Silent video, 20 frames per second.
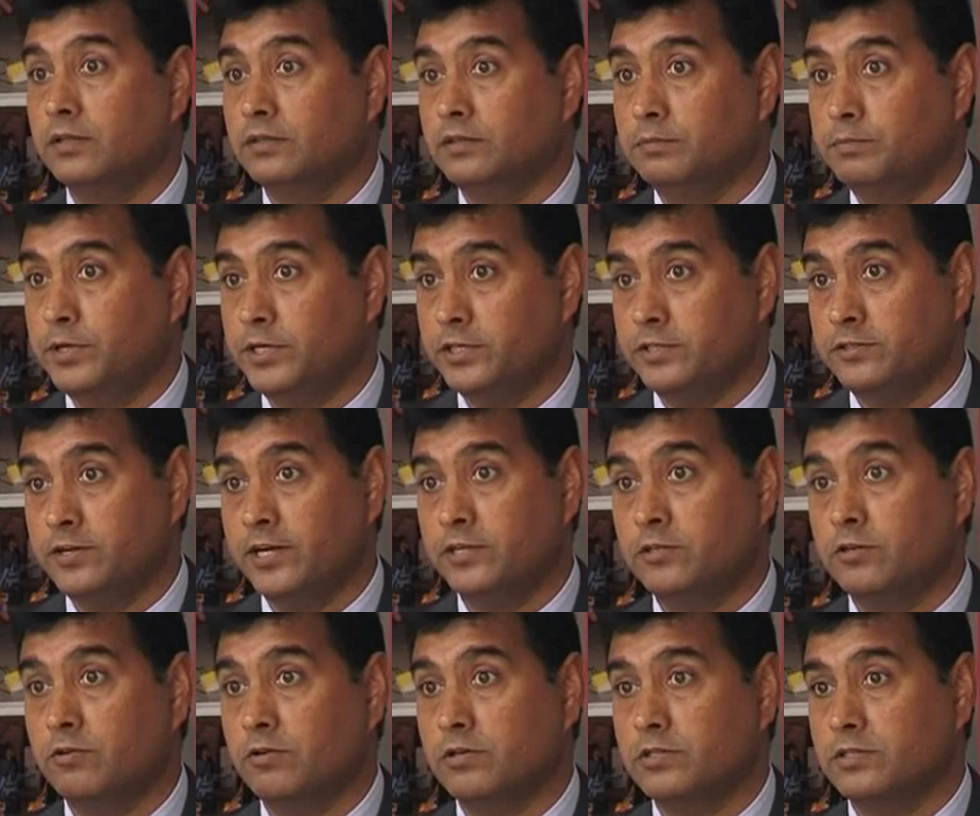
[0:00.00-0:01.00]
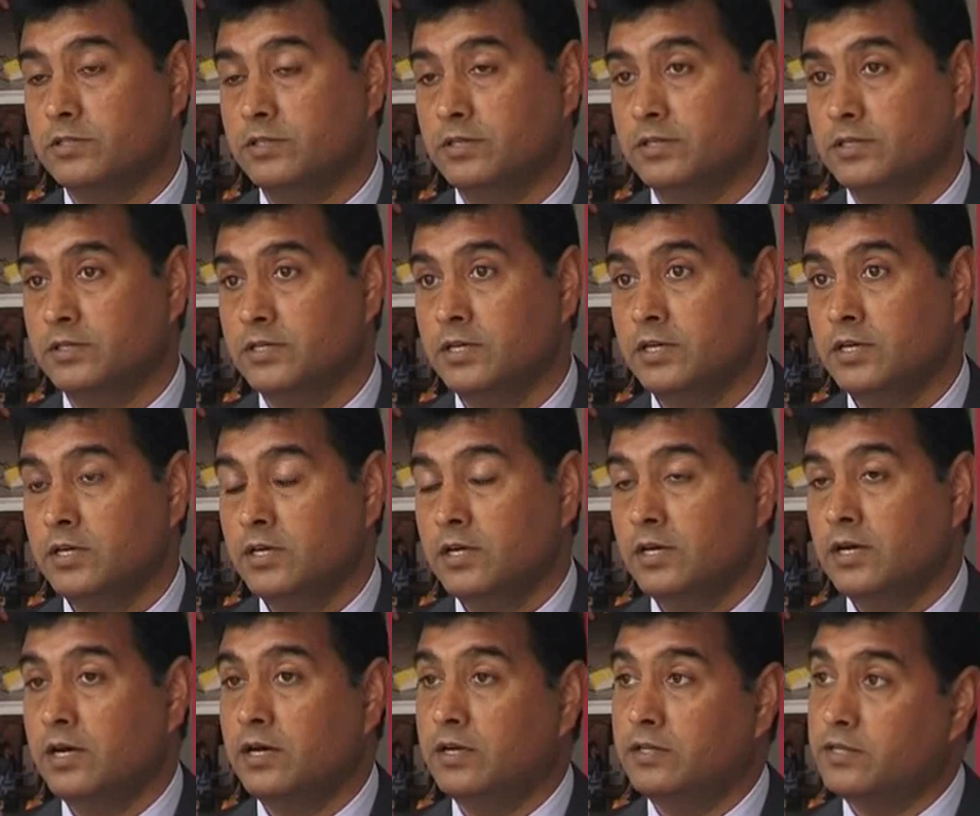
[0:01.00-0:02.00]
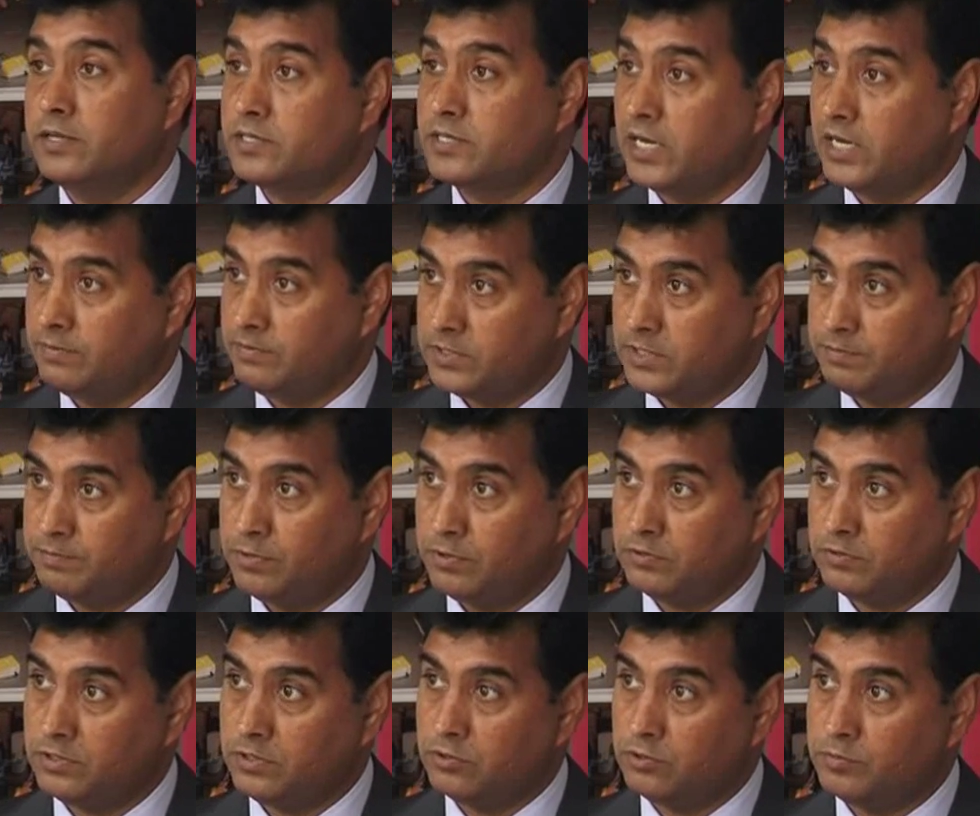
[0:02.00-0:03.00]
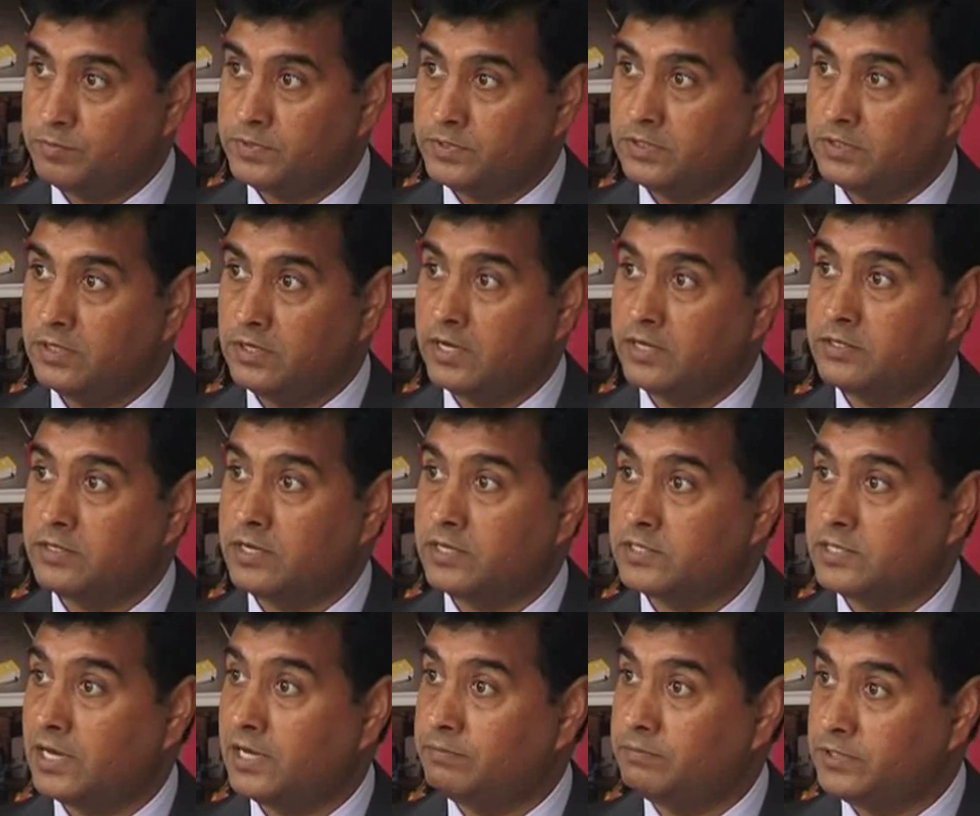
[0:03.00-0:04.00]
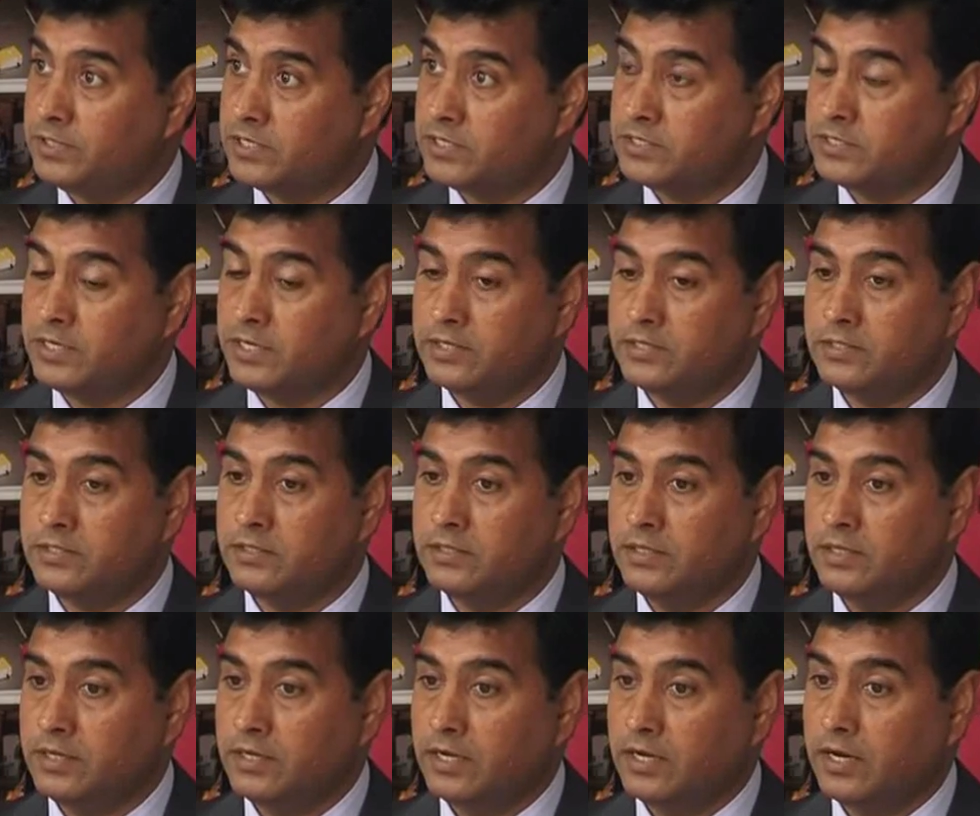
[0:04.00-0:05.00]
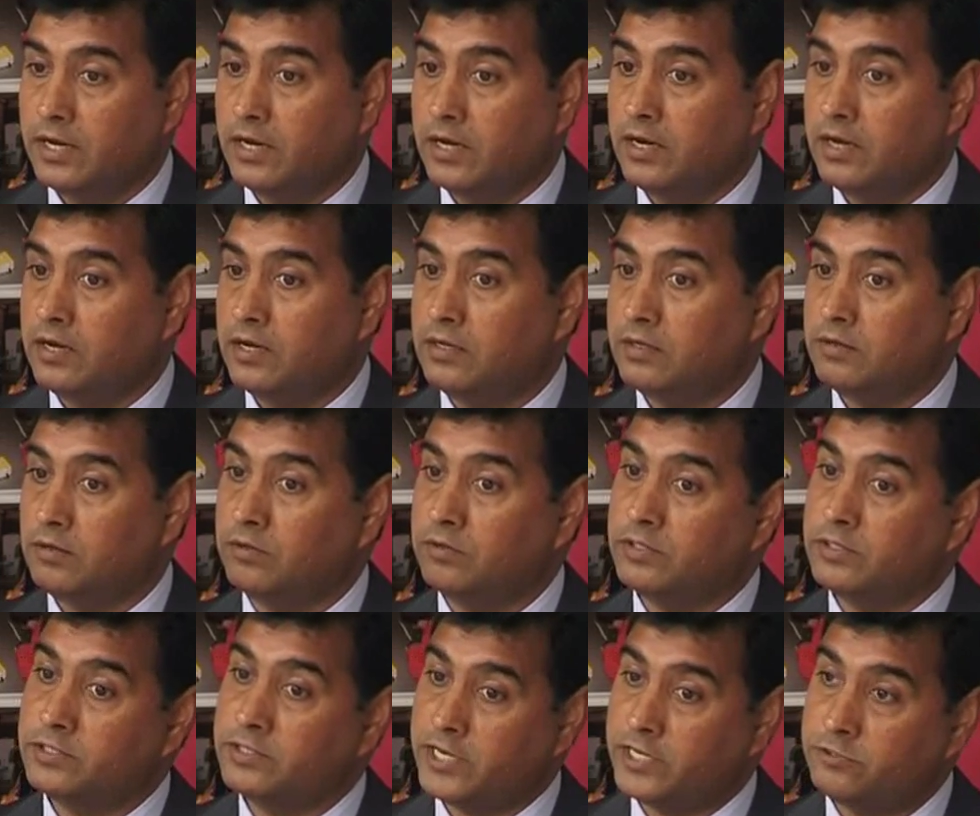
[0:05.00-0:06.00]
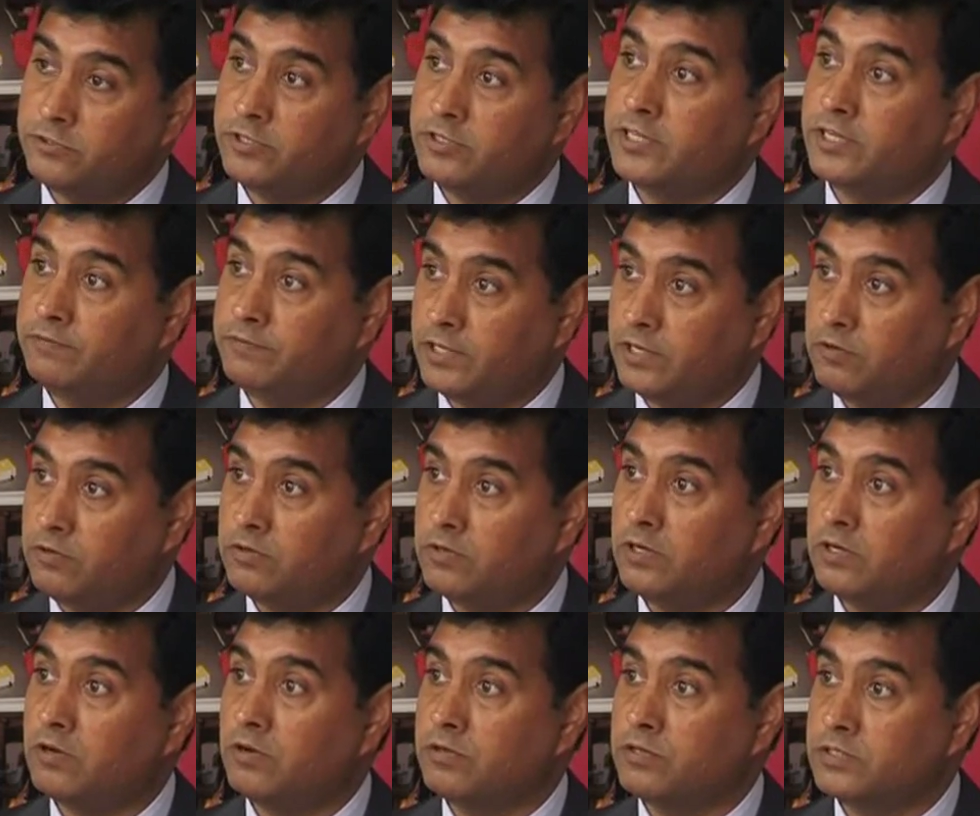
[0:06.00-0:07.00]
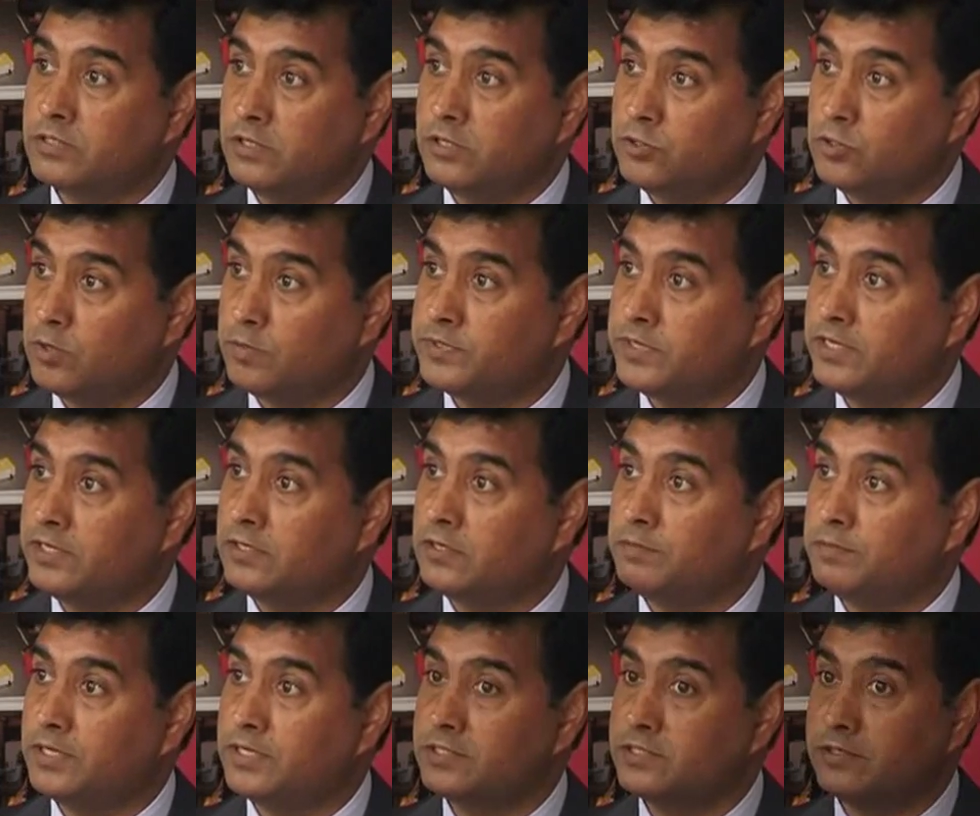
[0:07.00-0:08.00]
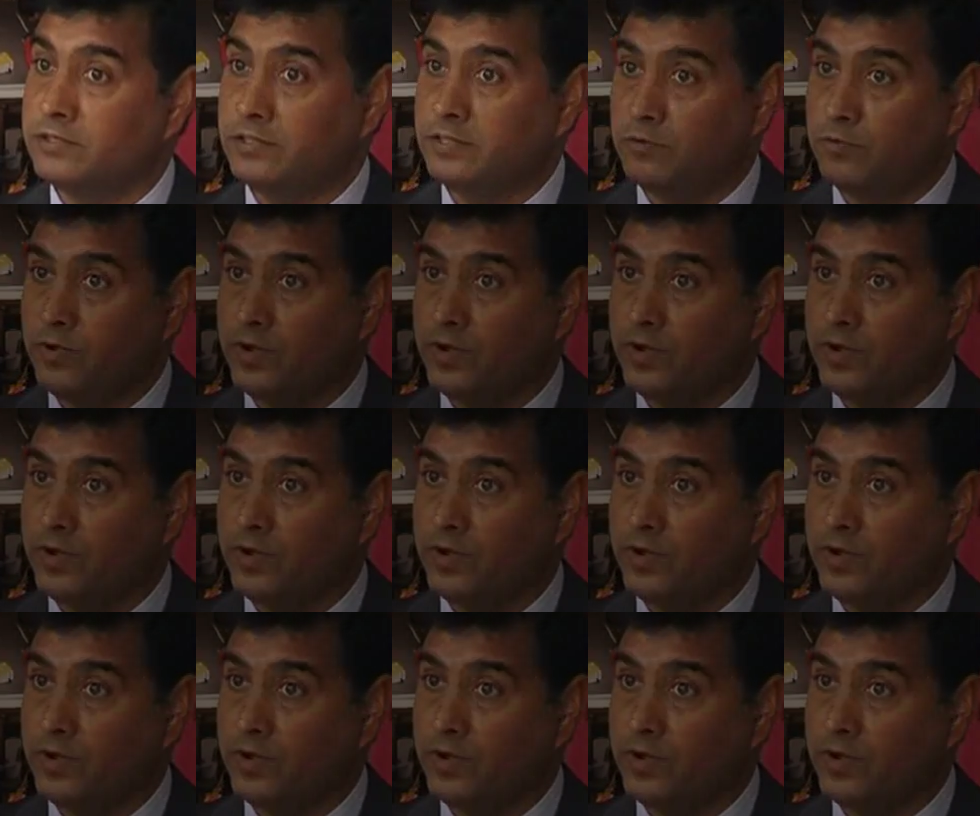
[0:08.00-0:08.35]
the British Red Cross, the asylum support groups, Asylum Justice, on the statutory side, the local council, Job Centre plus Career